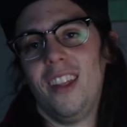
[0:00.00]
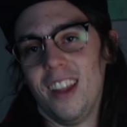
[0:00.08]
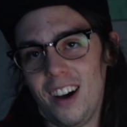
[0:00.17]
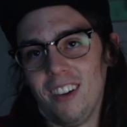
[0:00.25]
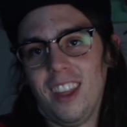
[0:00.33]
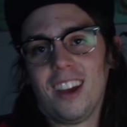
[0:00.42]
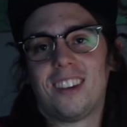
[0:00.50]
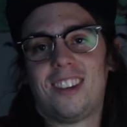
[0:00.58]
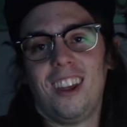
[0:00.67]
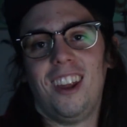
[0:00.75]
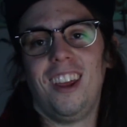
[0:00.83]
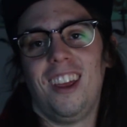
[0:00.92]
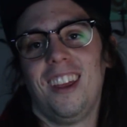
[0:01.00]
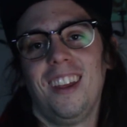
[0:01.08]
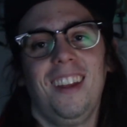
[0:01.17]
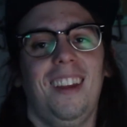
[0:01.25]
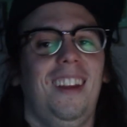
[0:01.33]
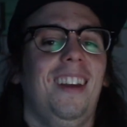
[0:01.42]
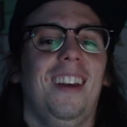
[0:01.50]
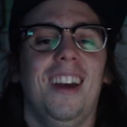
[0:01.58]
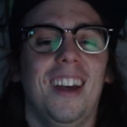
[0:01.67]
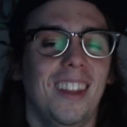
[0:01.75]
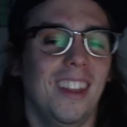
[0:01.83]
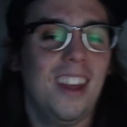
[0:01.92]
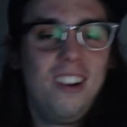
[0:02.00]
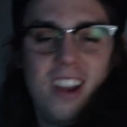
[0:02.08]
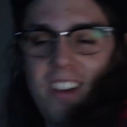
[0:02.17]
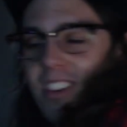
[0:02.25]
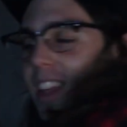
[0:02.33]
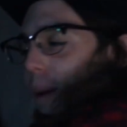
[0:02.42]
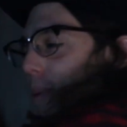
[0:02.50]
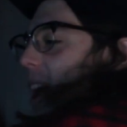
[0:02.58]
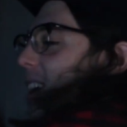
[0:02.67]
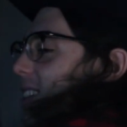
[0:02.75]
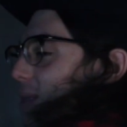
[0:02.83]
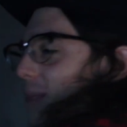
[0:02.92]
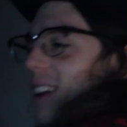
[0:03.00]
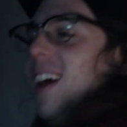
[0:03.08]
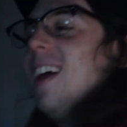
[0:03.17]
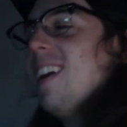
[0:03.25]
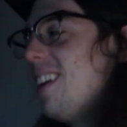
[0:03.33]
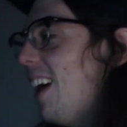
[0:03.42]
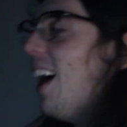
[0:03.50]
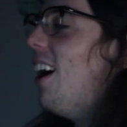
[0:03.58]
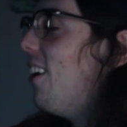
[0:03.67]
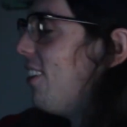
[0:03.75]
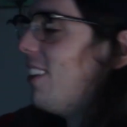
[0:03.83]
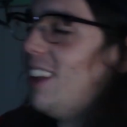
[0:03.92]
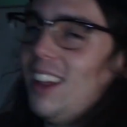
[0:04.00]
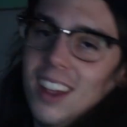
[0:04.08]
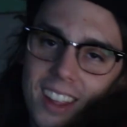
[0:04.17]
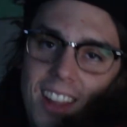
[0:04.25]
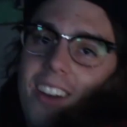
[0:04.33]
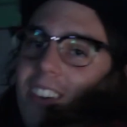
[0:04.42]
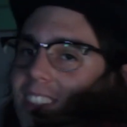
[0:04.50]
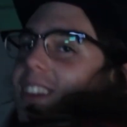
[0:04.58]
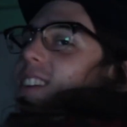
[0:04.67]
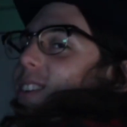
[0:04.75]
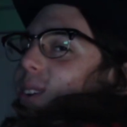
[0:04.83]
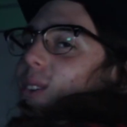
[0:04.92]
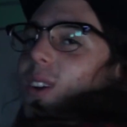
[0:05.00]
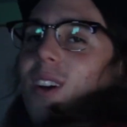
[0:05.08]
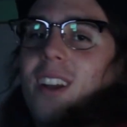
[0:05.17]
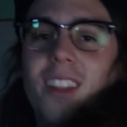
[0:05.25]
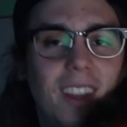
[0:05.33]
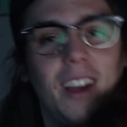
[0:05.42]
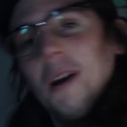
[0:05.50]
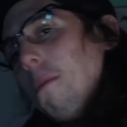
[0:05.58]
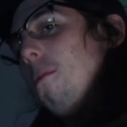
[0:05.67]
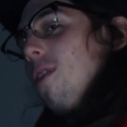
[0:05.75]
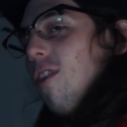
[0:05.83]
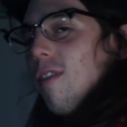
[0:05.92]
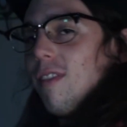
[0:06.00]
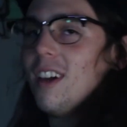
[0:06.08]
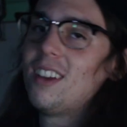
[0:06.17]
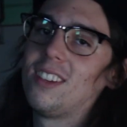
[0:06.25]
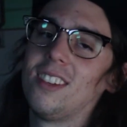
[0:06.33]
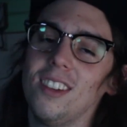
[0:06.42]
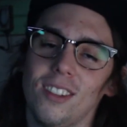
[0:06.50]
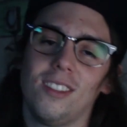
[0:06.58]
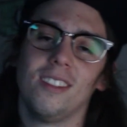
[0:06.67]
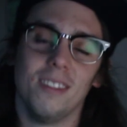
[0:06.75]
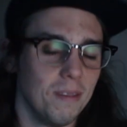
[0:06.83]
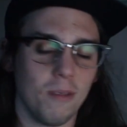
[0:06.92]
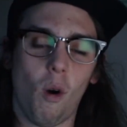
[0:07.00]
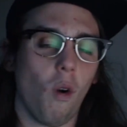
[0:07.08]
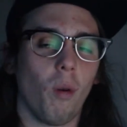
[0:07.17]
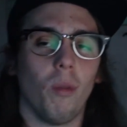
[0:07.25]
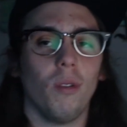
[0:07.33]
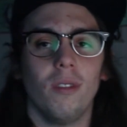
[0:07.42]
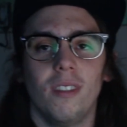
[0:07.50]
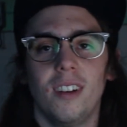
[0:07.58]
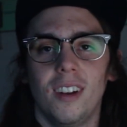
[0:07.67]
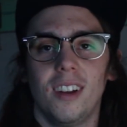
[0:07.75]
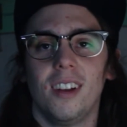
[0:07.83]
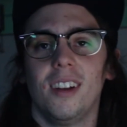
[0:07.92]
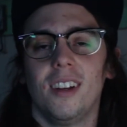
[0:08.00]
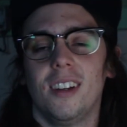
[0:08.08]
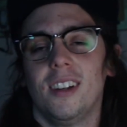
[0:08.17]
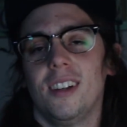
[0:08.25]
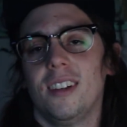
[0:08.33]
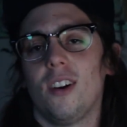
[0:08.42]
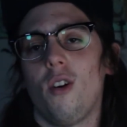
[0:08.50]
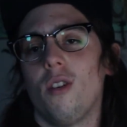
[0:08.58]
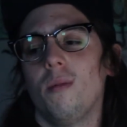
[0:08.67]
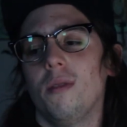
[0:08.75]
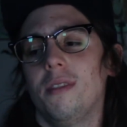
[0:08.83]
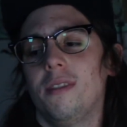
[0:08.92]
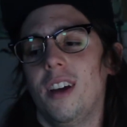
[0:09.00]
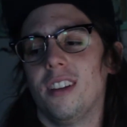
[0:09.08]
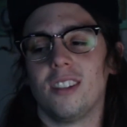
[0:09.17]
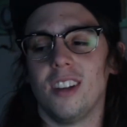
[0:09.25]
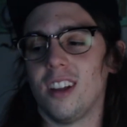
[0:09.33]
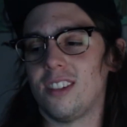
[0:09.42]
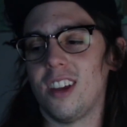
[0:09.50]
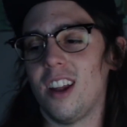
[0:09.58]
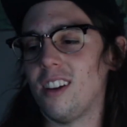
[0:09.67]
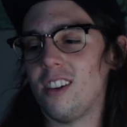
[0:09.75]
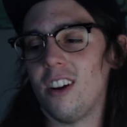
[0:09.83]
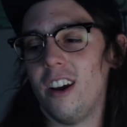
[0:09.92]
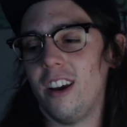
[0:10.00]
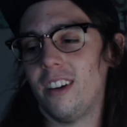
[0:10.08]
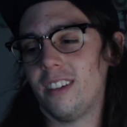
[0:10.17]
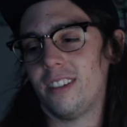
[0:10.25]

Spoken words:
and then I would like sit it. And then they would have to like pass the banana down, like with their shoulder and like with their face. It's horrible, horrible. It's not sanitary.